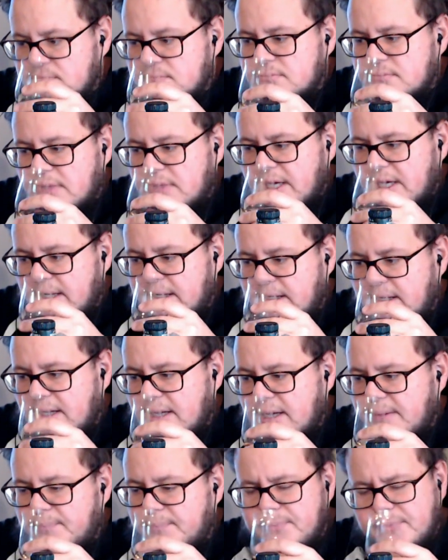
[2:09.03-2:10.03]
And
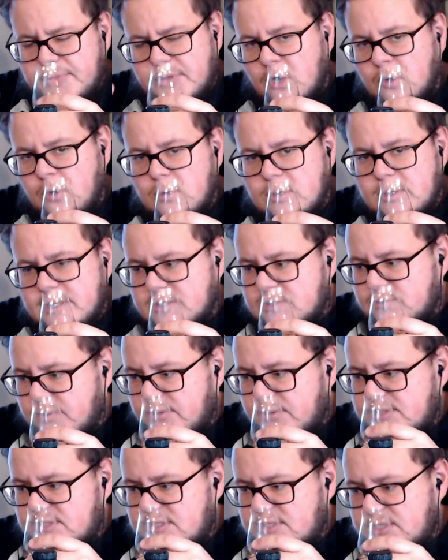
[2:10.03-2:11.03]
the oak is very
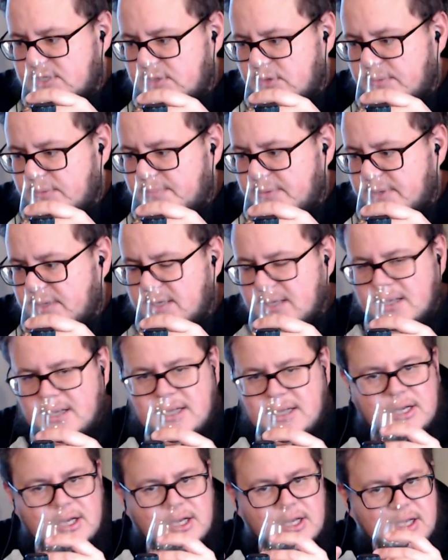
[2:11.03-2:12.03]
syrupy
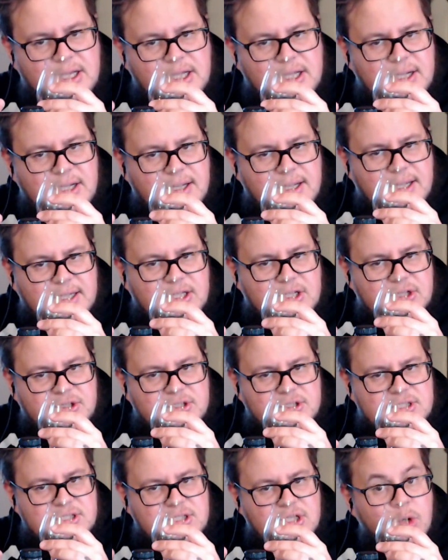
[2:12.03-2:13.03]
and like a
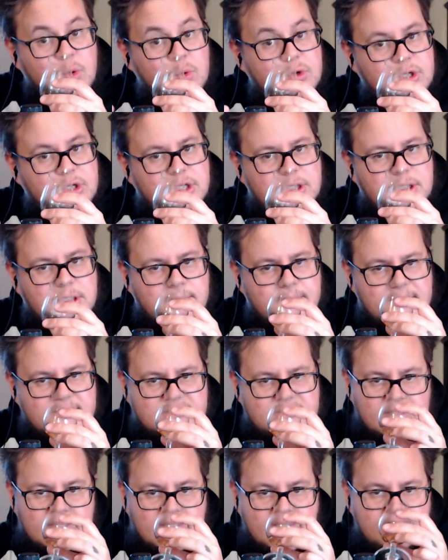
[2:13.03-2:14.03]
dusty oak,
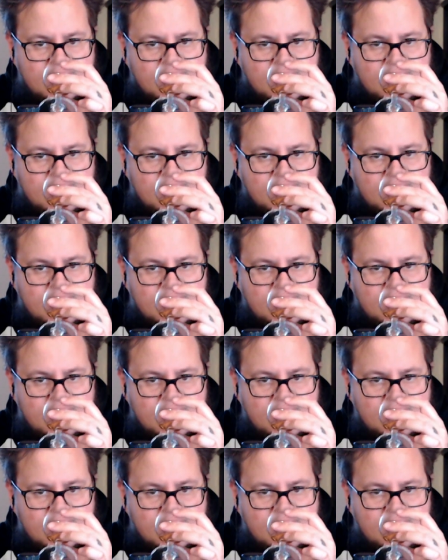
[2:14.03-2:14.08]
basically.